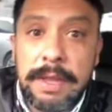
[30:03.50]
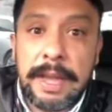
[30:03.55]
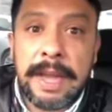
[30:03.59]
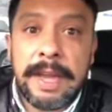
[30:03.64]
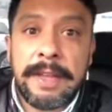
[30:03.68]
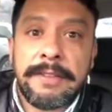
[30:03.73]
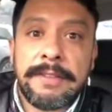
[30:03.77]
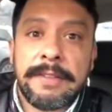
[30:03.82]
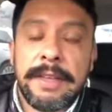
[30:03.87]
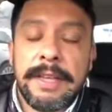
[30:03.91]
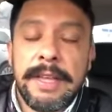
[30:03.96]

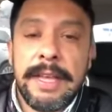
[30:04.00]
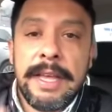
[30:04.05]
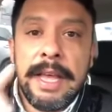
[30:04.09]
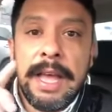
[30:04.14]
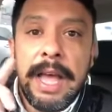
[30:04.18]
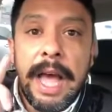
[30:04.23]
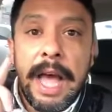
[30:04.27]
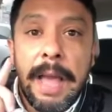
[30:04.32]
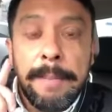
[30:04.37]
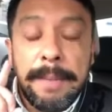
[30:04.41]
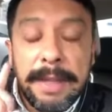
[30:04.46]
guys,
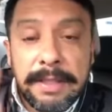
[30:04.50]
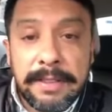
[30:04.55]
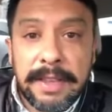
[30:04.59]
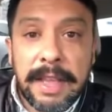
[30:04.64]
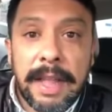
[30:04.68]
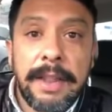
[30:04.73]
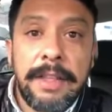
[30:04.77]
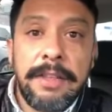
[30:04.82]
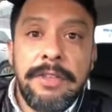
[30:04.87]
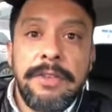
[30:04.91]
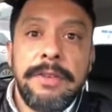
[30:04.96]
I've been
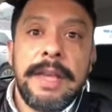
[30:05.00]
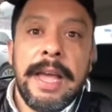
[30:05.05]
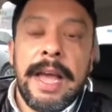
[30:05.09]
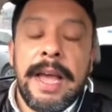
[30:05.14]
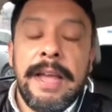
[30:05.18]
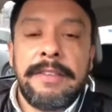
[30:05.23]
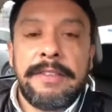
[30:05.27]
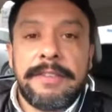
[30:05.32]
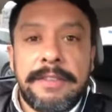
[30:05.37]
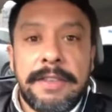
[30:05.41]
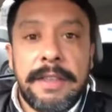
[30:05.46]
telling you
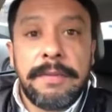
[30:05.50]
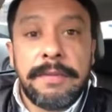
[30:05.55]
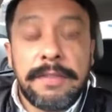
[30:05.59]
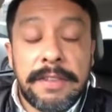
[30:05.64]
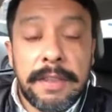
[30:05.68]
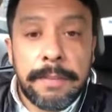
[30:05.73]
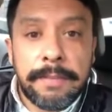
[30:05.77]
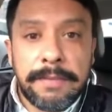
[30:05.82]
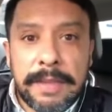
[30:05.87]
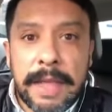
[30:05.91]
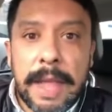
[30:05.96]
guys since
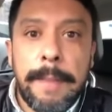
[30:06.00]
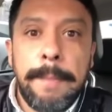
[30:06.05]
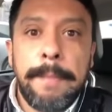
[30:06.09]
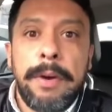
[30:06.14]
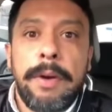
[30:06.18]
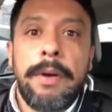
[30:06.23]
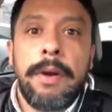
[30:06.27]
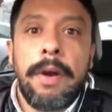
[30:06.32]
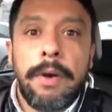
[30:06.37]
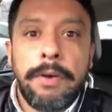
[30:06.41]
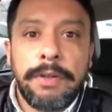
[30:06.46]

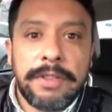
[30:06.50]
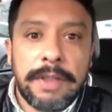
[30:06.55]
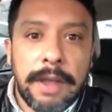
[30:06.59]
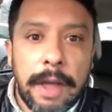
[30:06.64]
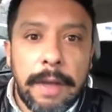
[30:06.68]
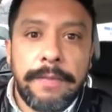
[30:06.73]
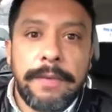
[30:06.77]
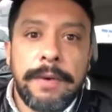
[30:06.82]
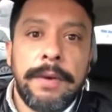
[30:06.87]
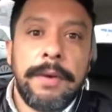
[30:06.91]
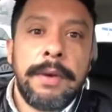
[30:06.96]
September,
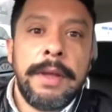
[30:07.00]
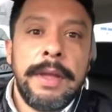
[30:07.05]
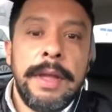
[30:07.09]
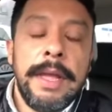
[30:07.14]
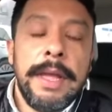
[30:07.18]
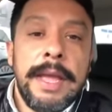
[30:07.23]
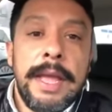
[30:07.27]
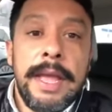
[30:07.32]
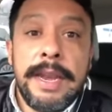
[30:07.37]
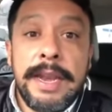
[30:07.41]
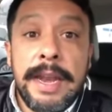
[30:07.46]
October,
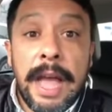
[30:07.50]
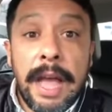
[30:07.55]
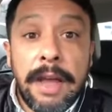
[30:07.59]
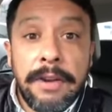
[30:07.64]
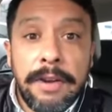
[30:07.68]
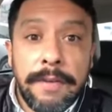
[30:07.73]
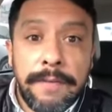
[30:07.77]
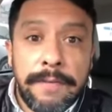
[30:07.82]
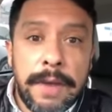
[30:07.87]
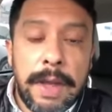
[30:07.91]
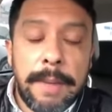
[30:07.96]
and now
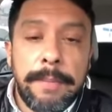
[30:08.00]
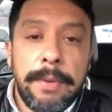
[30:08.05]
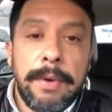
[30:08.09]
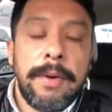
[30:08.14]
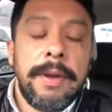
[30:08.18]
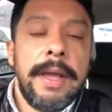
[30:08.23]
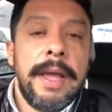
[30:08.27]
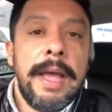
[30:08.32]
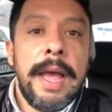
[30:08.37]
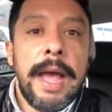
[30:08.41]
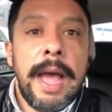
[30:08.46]
November,
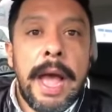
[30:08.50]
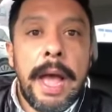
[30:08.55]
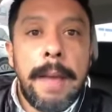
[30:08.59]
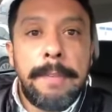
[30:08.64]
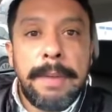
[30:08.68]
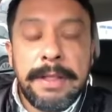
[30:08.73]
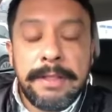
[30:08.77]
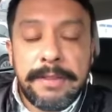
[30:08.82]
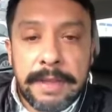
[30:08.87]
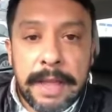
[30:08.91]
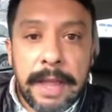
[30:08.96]
I've
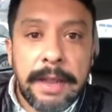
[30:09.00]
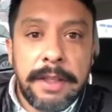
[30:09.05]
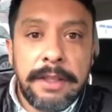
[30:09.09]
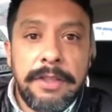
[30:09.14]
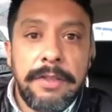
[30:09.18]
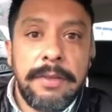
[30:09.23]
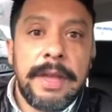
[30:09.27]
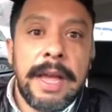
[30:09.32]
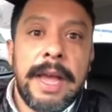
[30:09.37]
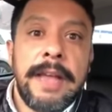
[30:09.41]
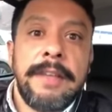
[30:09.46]
been telling
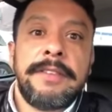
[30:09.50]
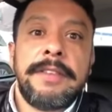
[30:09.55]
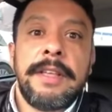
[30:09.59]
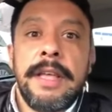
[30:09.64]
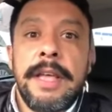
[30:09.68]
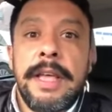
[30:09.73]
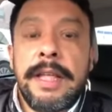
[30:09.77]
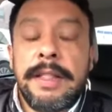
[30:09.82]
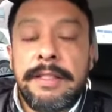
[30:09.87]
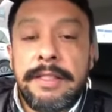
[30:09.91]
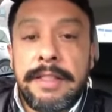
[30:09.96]
you guys,
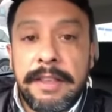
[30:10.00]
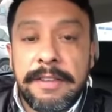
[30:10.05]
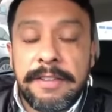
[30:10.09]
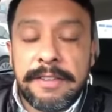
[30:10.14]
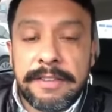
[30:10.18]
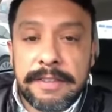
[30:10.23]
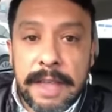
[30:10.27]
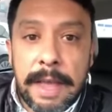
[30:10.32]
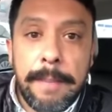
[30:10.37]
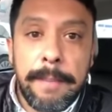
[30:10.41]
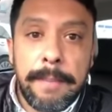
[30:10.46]

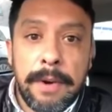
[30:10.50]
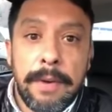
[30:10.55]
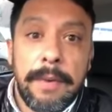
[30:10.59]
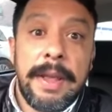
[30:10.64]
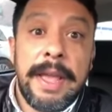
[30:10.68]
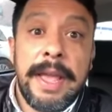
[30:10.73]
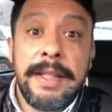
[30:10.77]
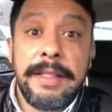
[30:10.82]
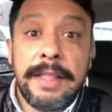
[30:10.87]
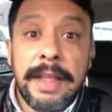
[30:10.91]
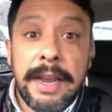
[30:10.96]
December
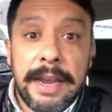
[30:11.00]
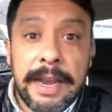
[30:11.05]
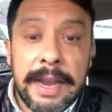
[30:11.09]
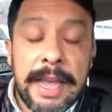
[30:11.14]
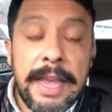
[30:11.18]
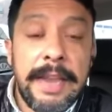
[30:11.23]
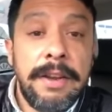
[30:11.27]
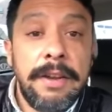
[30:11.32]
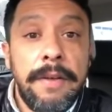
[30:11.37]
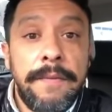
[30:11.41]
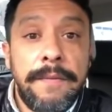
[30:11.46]
and the
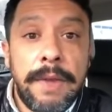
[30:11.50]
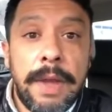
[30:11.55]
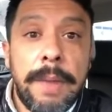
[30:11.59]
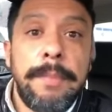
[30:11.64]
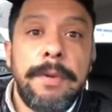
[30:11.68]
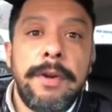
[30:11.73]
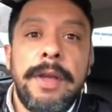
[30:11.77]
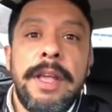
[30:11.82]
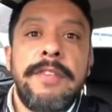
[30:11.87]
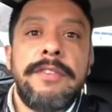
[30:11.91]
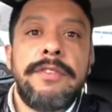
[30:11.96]
late
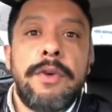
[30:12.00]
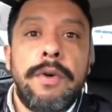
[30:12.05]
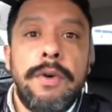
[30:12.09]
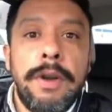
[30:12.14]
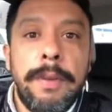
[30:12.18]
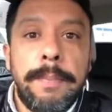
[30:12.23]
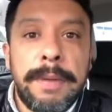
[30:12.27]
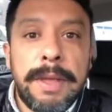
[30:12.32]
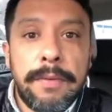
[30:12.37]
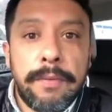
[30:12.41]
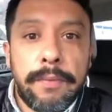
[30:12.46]
November is going
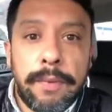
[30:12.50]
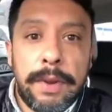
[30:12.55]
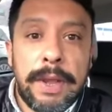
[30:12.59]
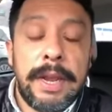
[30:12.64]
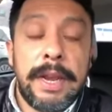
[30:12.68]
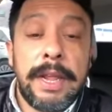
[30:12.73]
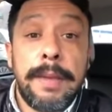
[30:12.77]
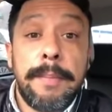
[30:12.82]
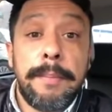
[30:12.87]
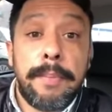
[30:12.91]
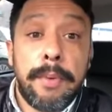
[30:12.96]
to be
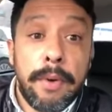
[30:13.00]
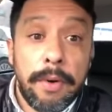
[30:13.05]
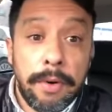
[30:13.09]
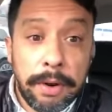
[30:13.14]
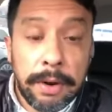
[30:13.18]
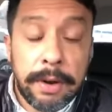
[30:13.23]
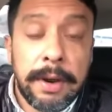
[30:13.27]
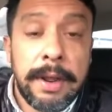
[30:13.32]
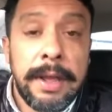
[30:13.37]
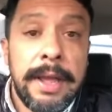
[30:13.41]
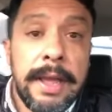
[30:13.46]
really
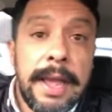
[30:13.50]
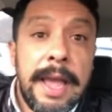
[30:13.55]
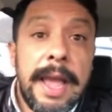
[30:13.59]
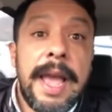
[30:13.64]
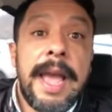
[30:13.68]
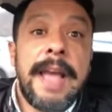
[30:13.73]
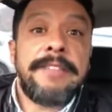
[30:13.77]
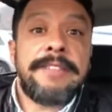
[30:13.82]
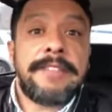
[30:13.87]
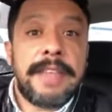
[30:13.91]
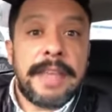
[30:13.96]
important,
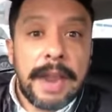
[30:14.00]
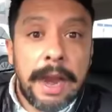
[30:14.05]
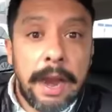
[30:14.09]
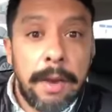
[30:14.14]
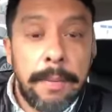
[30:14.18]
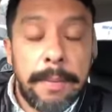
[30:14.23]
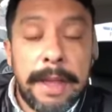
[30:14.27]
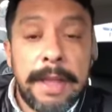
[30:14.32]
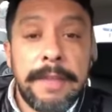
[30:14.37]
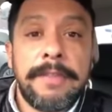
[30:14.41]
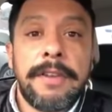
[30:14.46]
as
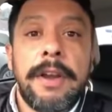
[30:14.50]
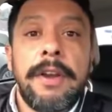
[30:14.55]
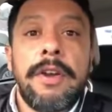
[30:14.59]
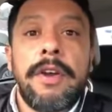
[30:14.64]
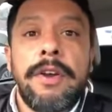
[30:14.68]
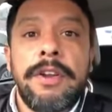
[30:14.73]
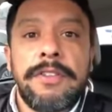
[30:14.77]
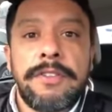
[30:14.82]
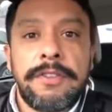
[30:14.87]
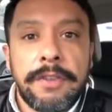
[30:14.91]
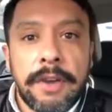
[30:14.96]
caravans are
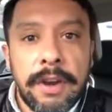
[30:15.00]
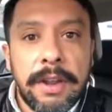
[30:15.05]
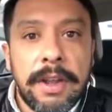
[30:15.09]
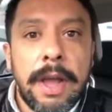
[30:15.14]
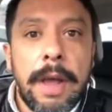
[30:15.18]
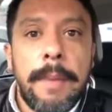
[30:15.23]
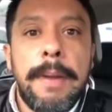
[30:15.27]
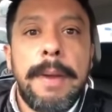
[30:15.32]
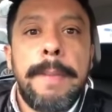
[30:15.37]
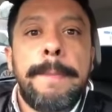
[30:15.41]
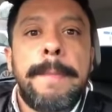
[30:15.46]
going to start
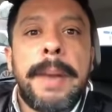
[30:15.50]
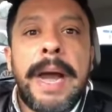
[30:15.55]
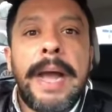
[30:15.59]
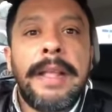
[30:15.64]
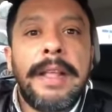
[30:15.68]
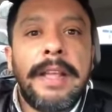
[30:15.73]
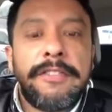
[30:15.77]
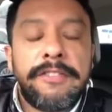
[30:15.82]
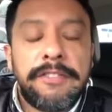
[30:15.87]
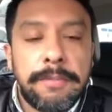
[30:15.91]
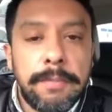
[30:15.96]
coming by
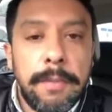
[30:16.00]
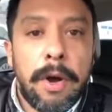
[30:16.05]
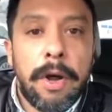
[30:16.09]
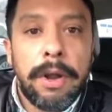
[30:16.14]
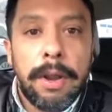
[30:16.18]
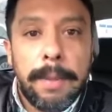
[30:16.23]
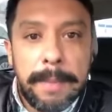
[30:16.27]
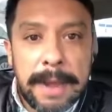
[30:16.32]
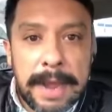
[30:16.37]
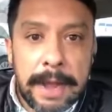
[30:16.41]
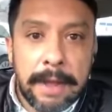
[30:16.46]
small
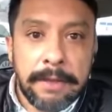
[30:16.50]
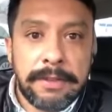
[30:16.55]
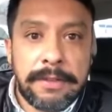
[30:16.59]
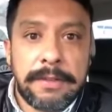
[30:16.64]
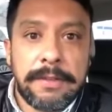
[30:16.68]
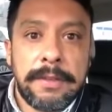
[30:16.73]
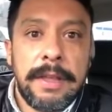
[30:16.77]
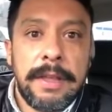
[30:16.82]
amounts,